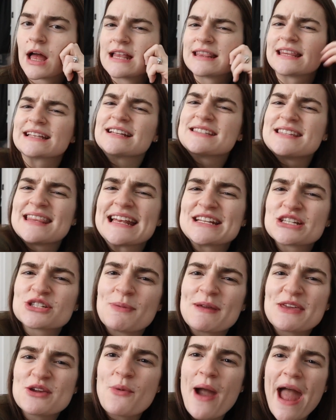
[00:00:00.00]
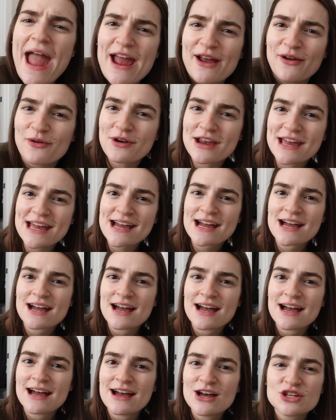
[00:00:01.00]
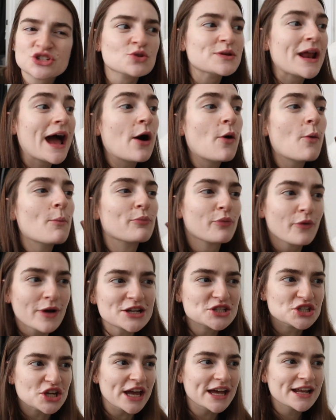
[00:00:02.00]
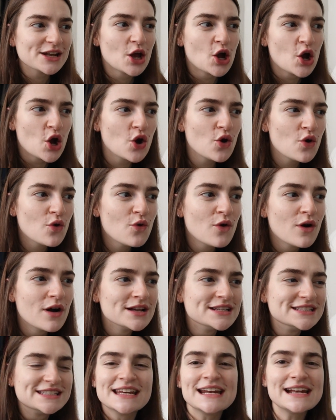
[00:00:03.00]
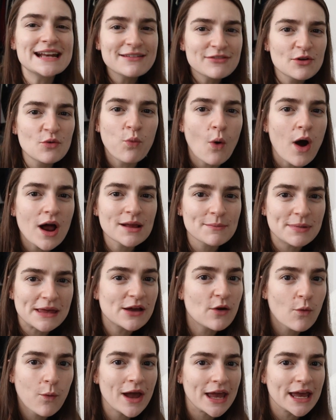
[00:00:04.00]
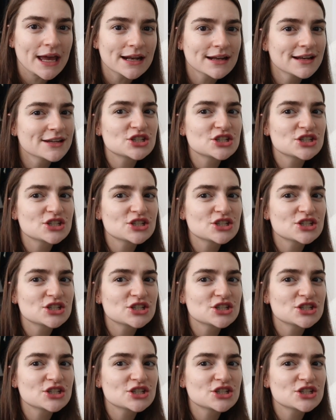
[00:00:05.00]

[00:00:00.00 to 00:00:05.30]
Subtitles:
Like, doesn't that just make you angry? So now Bridget, who didn't even want to be queen.